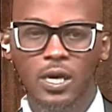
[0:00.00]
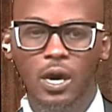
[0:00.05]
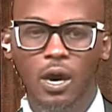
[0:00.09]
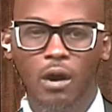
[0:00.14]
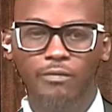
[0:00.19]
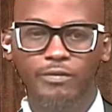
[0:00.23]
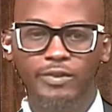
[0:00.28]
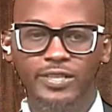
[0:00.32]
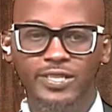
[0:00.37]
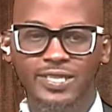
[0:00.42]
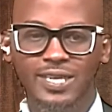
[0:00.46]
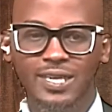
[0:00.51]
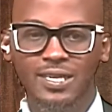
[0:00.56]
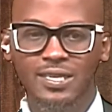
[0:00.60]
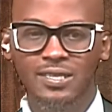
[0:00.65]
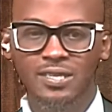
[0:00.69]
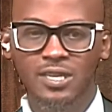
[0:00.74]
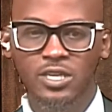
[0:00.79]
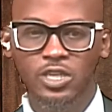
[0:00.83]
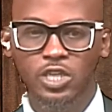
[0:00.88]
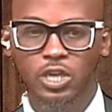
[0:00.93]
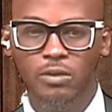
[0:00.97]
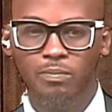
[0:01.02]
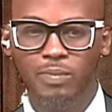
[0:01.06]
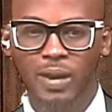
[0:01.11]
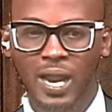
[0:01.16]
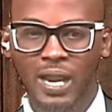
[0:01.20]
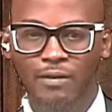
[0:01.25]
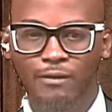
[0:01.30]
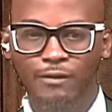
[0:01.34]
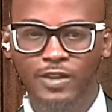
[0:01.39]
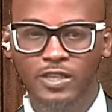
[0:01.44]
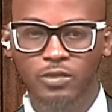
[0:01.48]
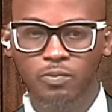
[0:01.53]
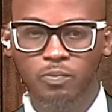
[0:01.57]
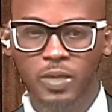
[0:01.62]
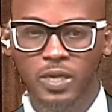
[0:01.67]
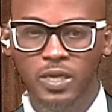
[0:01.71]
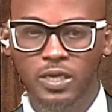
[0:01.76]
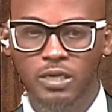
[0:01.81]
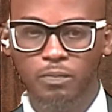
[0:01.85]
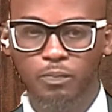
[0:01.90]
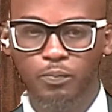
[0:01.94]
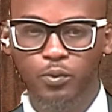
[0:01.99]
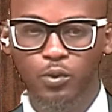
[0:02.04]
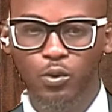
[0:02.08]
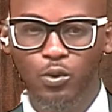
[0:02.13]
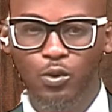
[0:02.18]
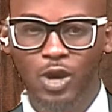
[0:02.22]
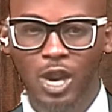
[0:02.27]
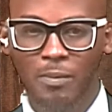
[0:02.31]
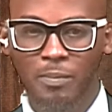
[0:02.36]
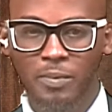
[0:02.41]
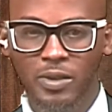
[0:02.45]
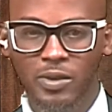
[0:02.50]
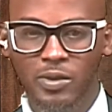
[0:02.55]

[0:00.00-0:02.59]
of the Citizenship by Investment, the program.